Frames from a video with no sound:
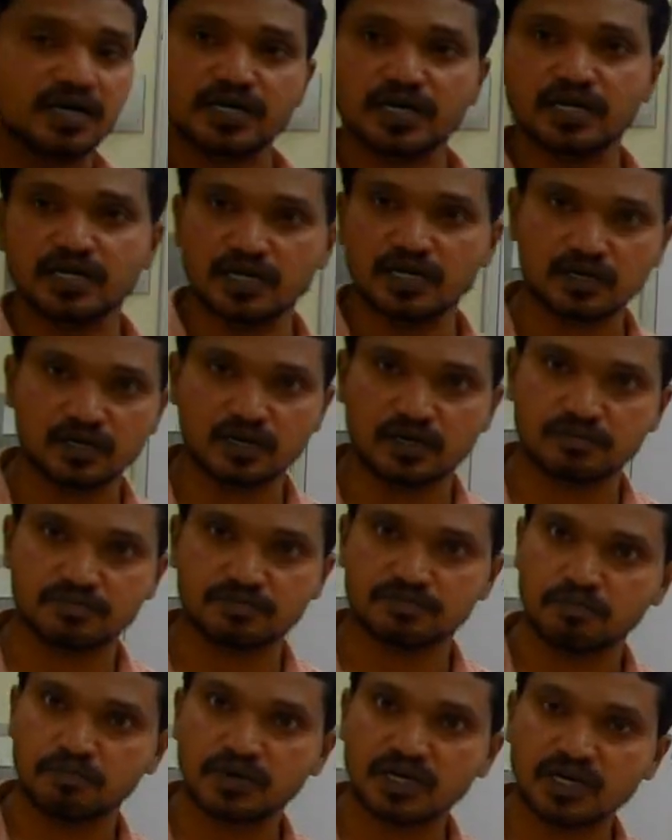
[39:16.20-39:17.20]
radial nerve.
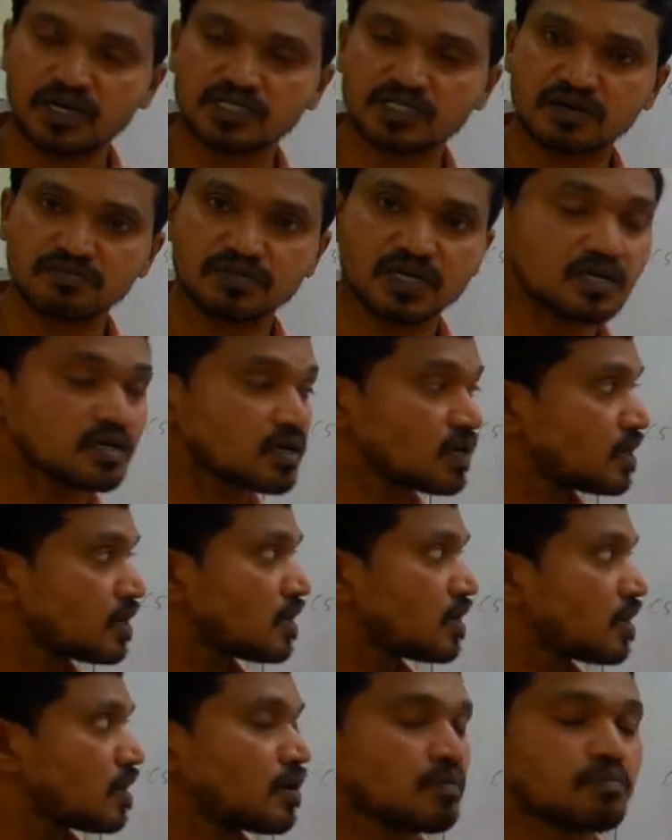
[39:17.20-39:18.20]
Because of that,
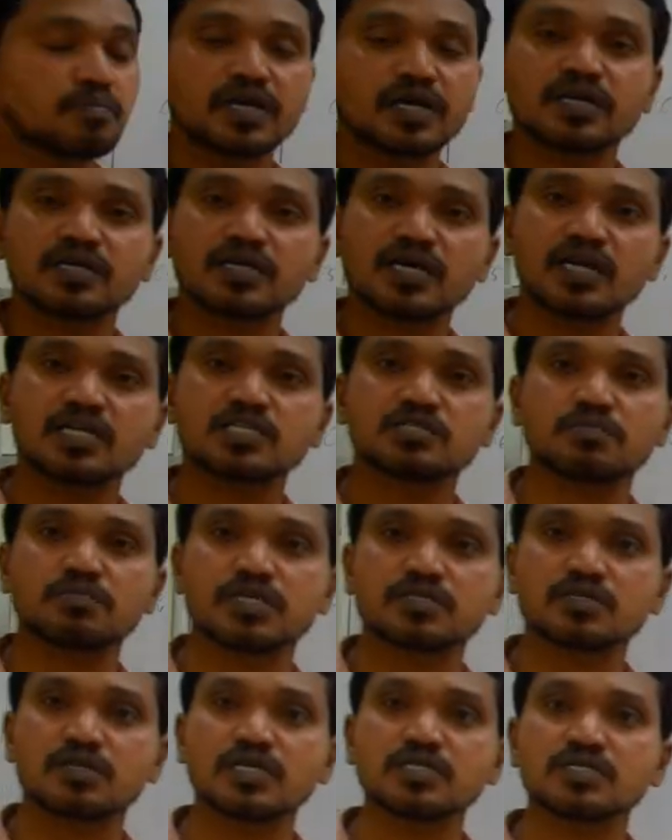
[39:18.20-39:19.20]
brachialis
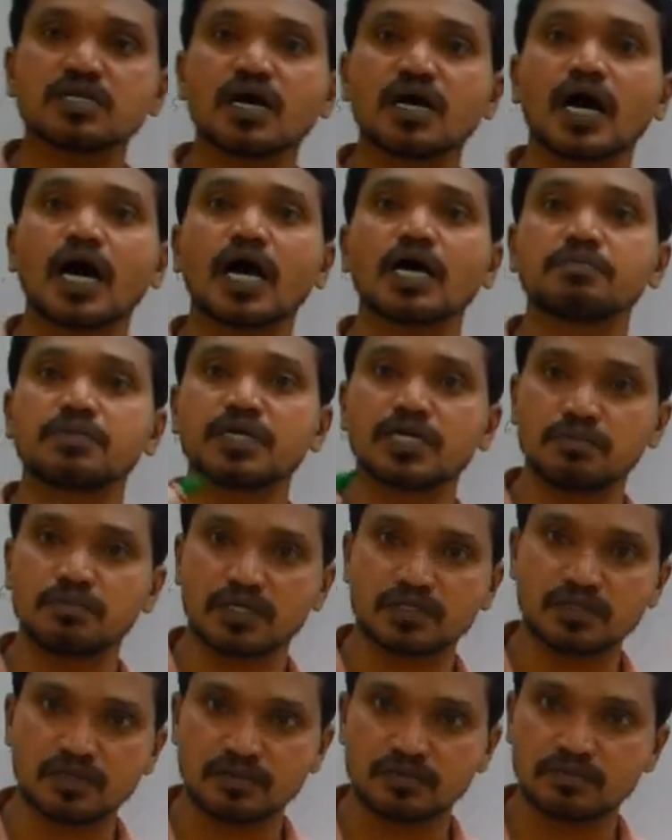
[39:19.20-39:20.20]
muscle is hybrid
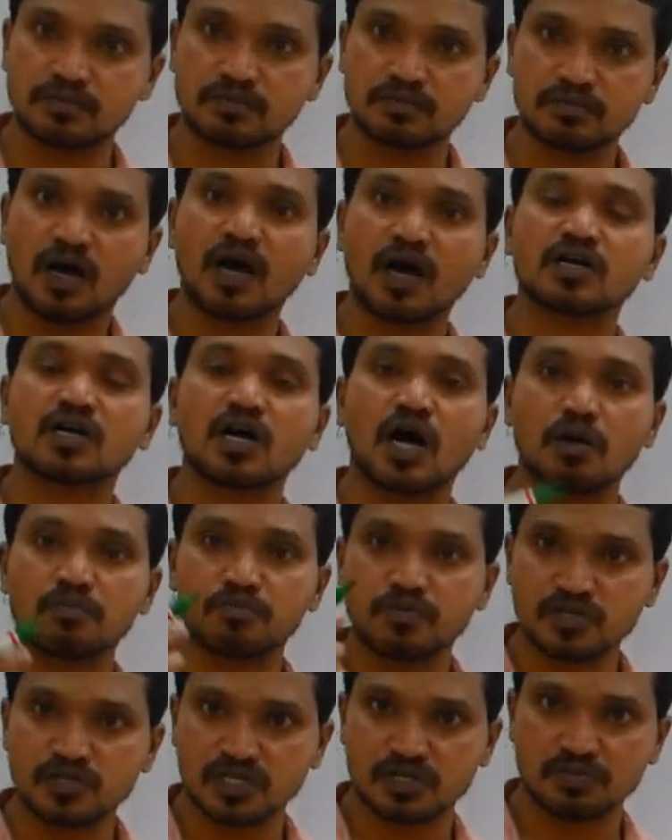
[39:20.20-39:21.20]
muscle or
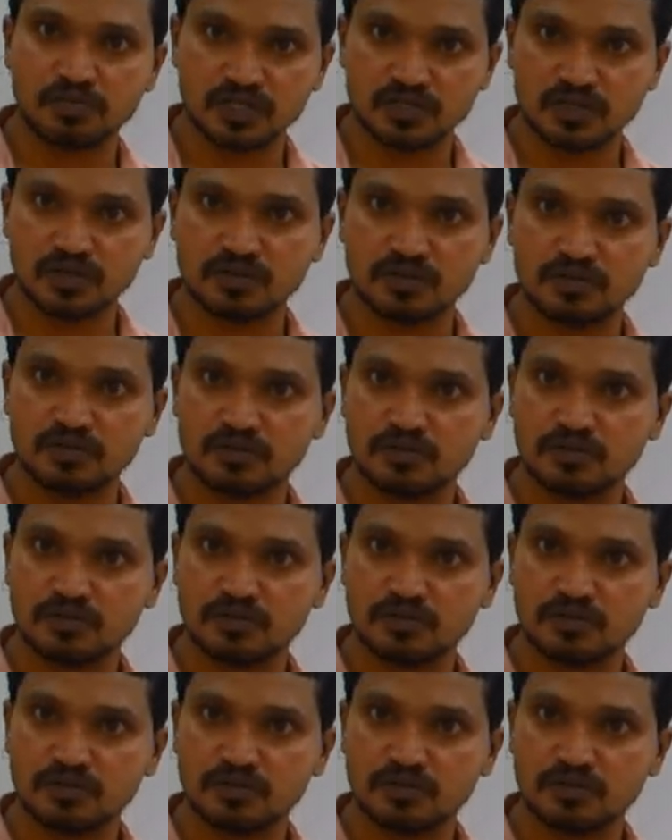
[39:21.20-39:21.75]
composite muscle